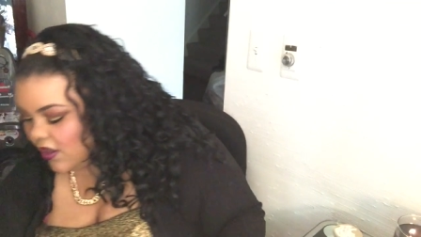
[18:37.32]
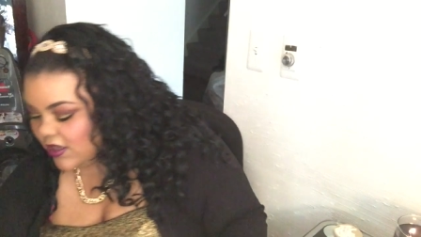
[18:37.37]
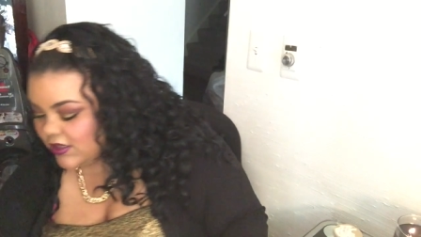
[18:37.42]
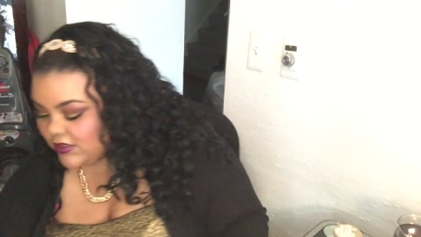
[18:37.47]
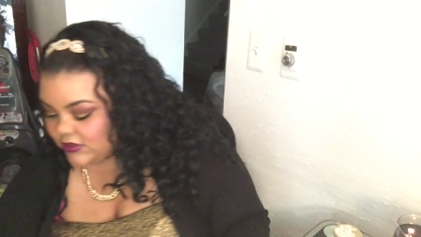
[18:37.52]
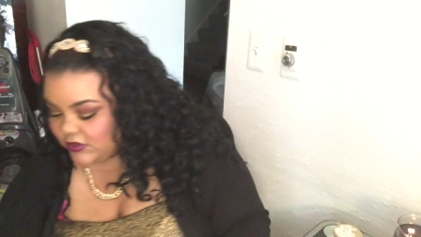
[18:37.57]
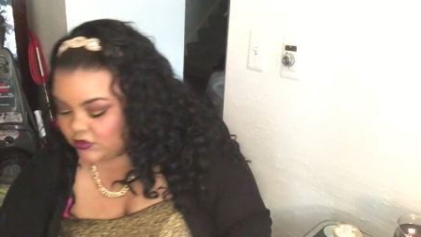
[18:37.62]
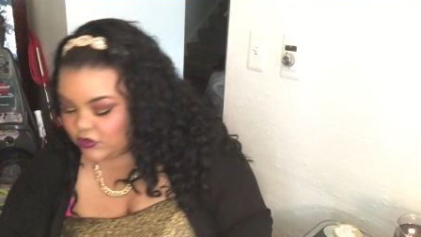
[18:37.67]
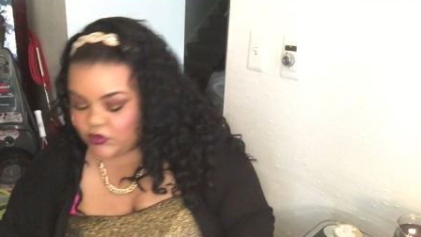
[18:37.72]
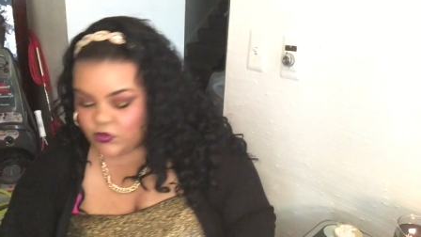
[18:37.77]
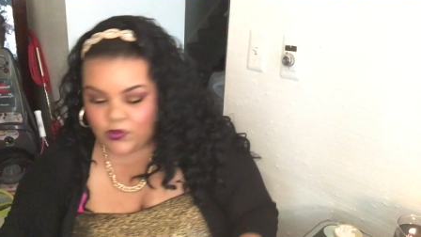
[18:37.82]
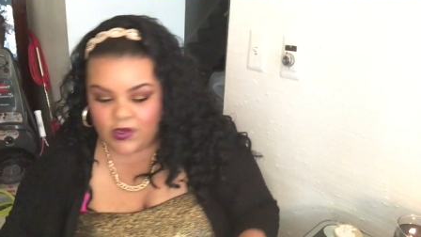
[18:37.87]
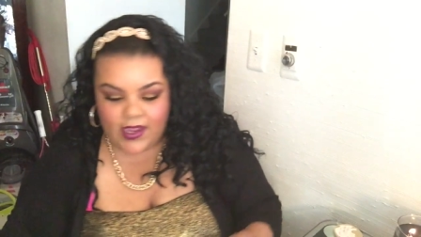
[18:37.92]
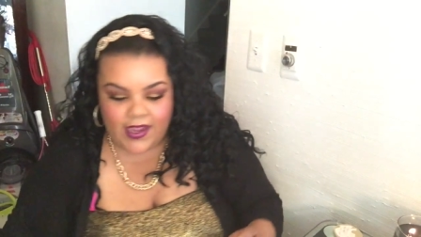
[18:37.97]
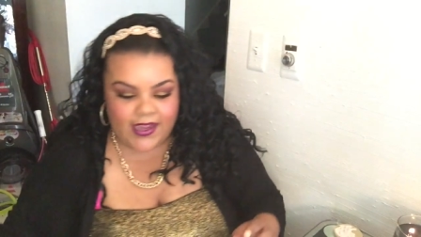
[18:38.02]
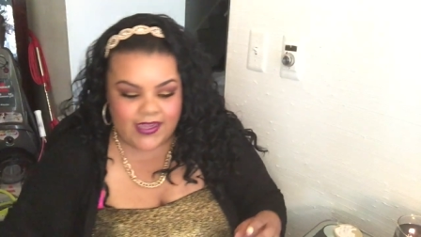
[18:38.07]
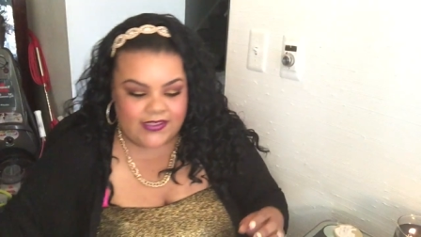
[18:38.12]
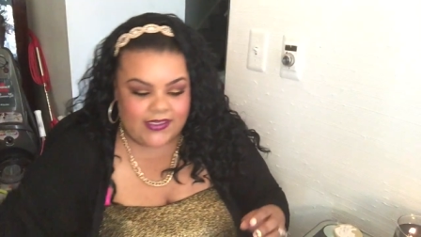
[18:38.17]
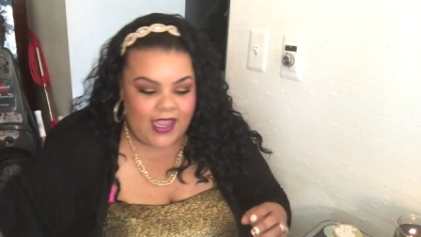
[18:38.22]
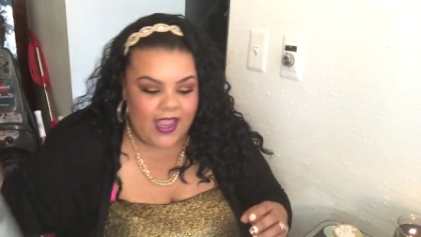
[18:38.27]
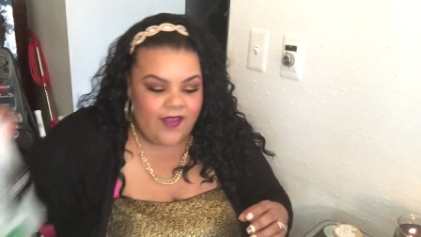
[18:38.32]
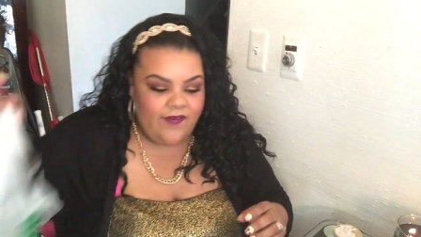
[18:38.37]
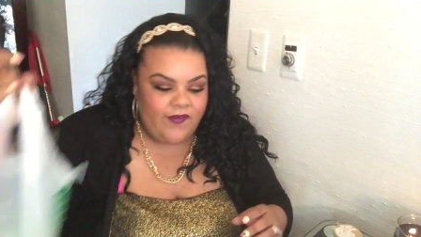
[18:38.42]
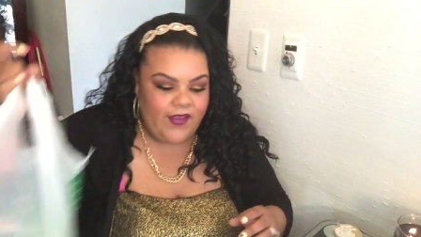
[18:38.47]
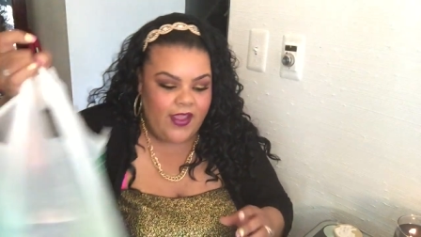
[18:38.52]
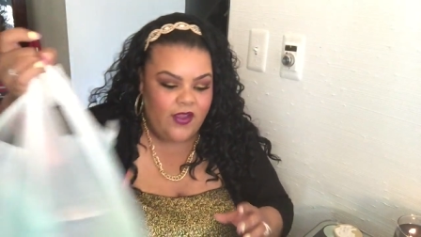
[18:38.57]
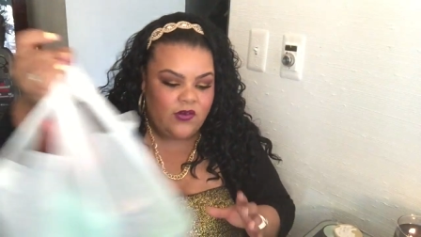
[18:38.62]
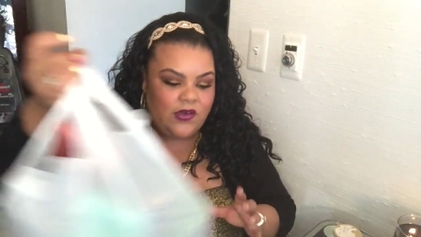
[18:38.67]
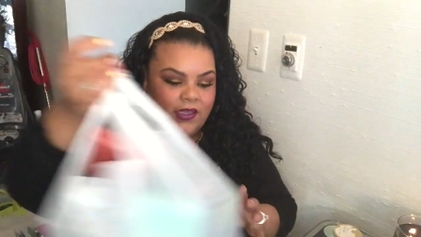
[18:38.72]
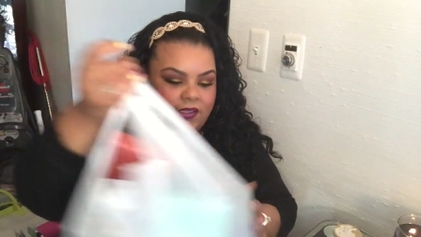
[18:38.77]
also you guys i
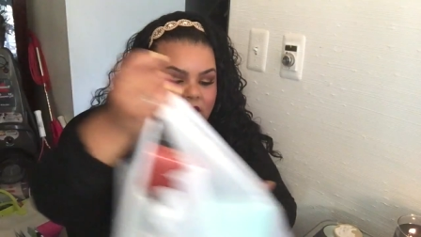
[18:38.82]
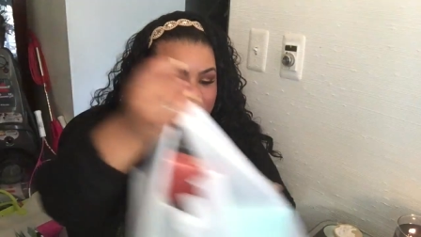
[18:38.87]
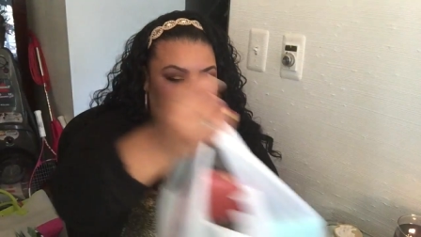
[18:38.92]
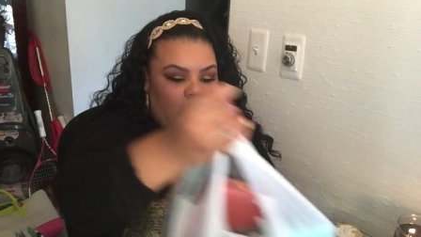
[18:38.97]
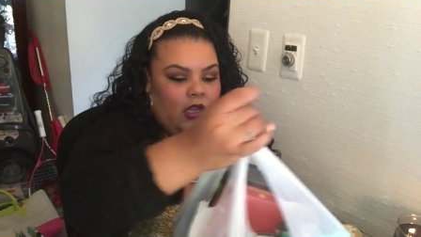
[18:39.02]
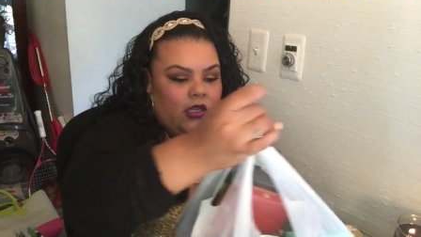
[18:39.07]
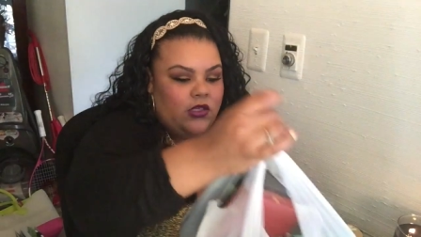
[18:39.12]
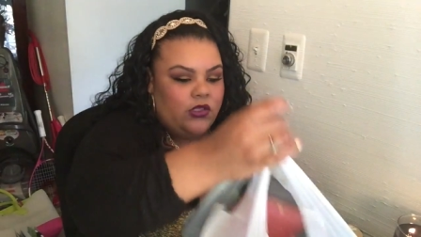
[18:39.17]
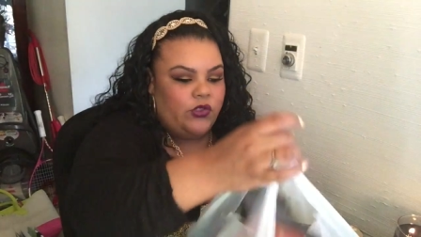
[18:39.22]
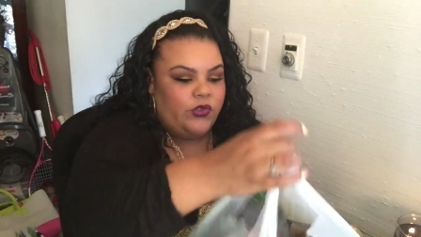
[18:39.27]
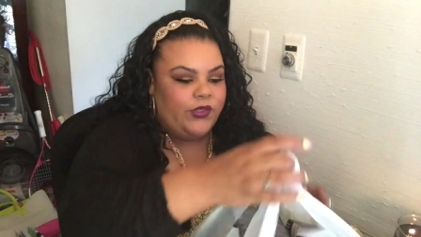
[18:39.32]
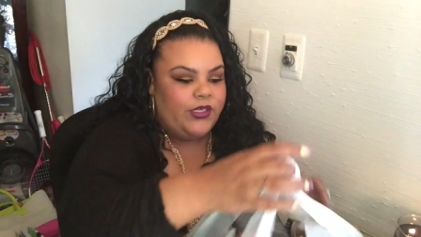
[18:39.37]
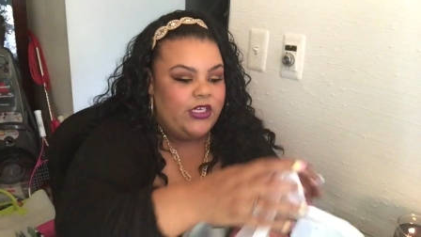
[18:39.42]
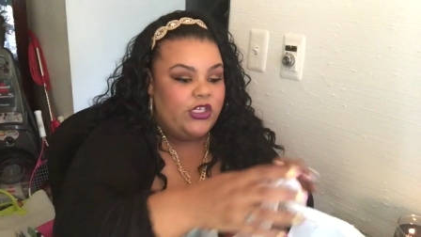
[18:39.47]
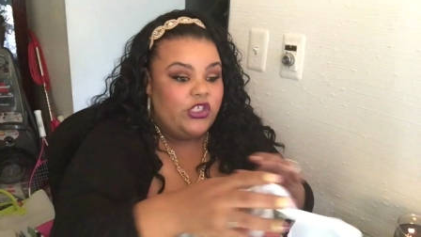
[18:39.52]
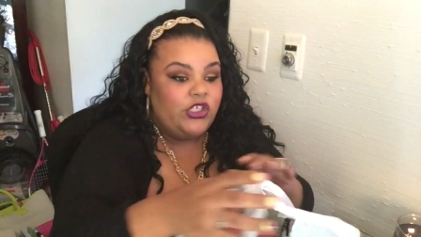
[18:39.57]
found at the dollar tree